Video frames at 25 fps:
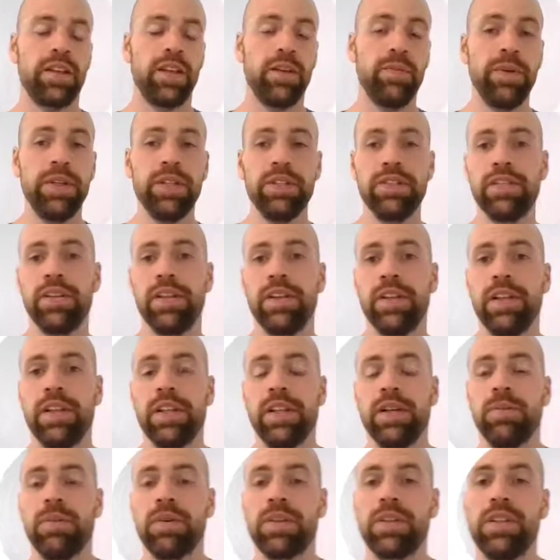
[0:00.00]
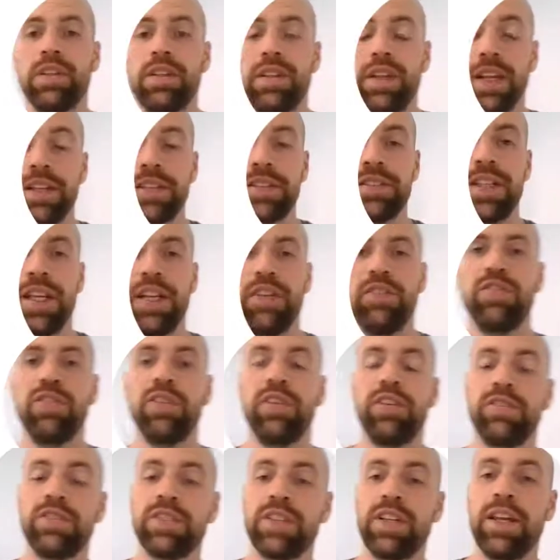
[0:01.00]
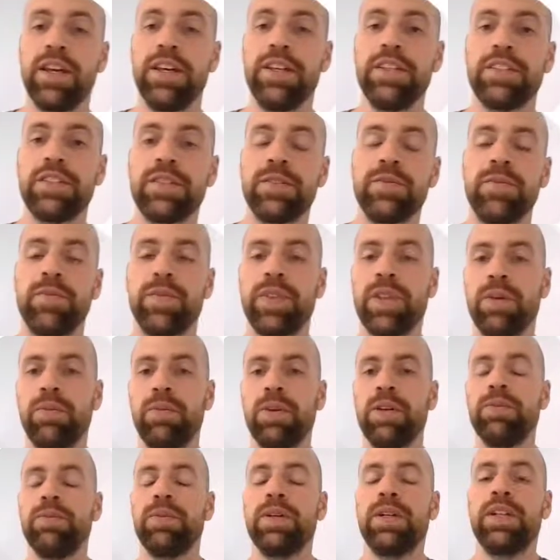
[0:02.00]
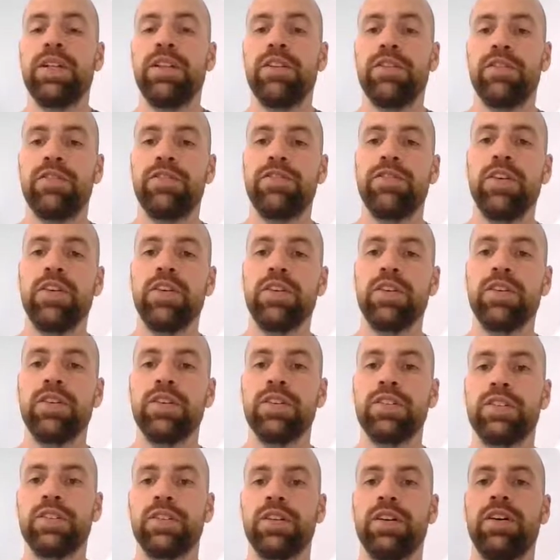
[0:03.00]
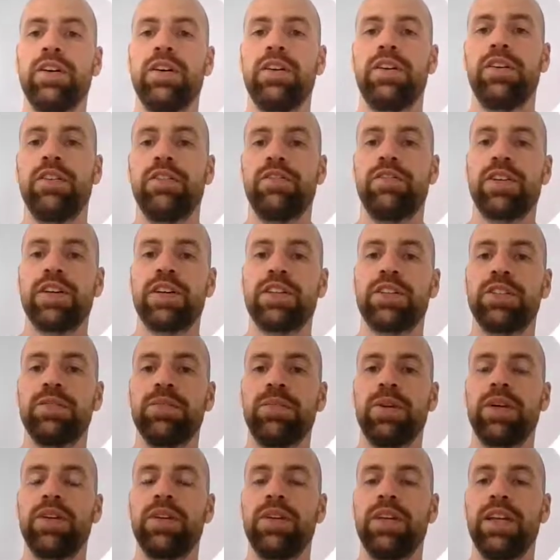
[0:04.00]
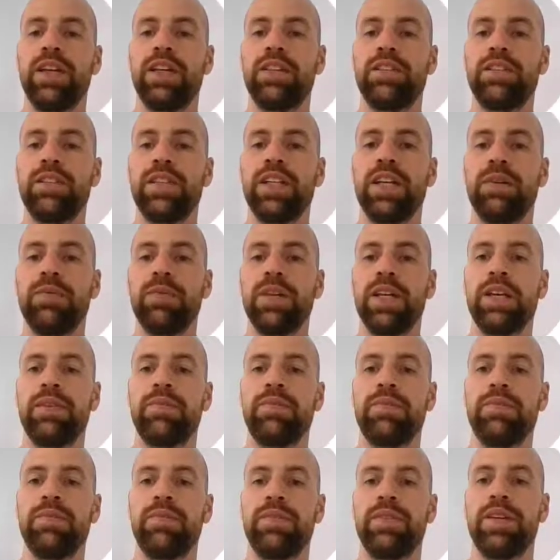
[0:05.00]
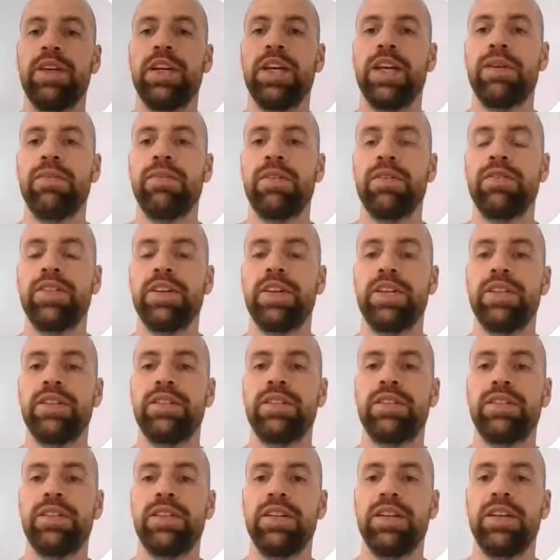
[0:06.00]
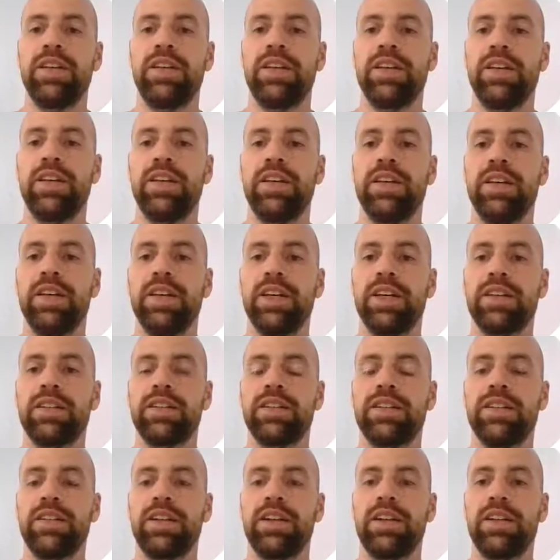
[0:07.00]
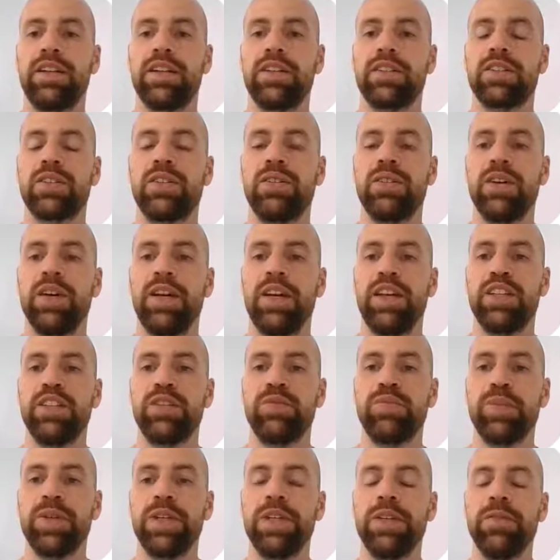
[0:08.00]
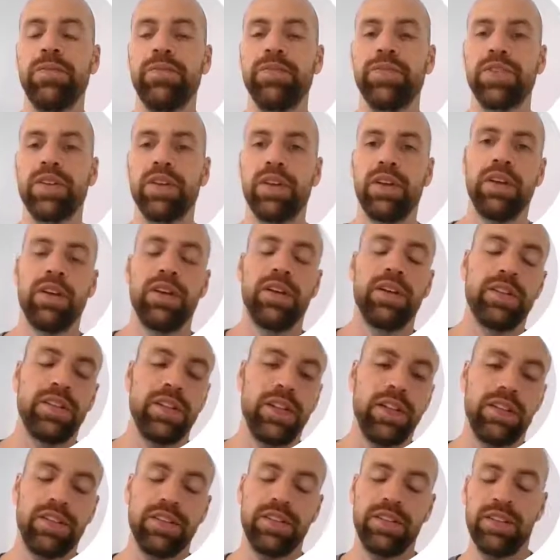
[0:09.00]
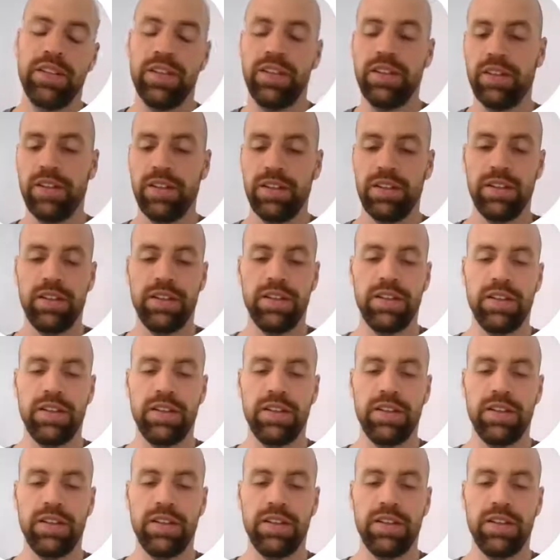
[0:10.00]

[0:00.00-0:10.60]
That means within the next handful of slides, we will focus on function module SAP EWM MFS act_sp. That's the